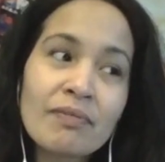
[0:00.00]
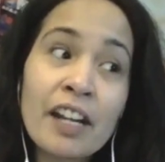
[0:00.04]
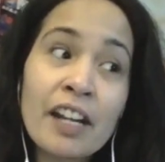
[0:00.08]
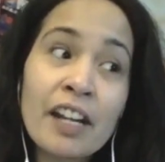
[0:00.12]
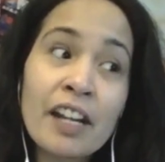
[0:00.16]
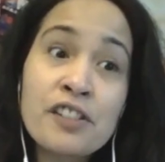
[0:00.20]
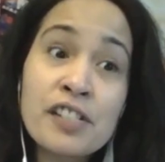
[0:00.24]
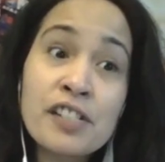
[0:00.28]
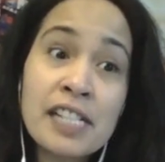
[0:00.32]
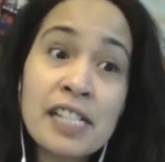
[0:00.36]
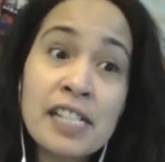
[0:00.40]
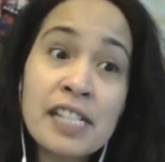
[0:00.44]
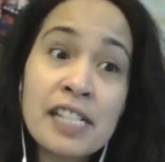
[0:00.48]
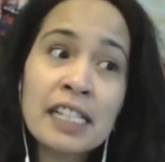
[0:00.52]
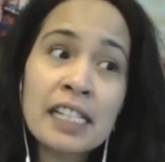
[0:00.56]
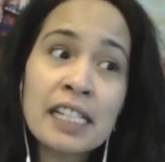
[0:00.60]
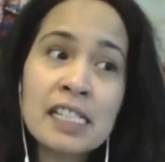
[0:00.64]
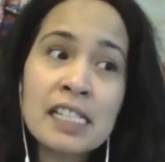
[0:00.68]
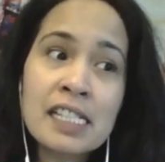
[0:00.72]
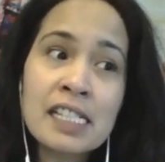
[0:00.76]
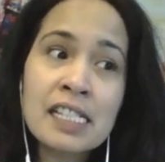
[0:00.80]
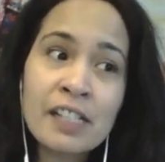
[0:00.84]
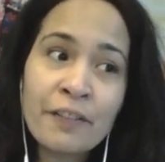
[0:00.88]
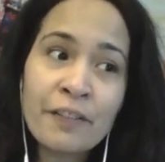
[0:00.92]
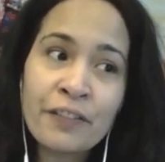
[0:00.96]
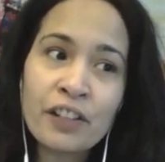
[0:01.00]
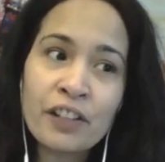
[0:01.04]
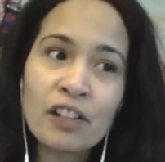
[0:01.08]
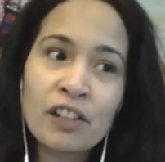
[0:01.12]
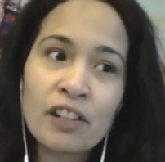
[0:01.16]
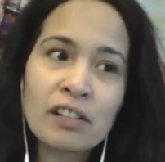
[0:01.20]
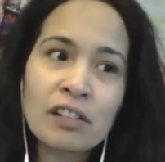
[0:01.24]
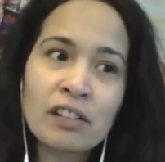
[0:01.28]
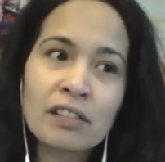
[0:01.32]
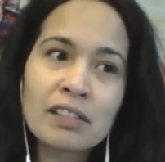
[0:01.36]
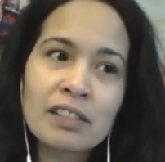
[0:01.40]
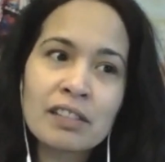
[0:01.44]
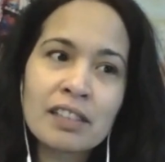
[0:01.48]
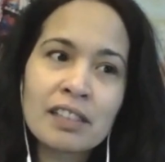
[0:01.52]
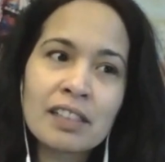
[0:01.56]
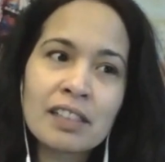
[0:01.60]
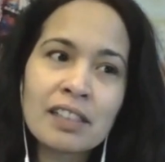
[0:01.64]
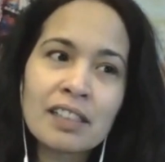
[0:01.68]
understand that it's difficult.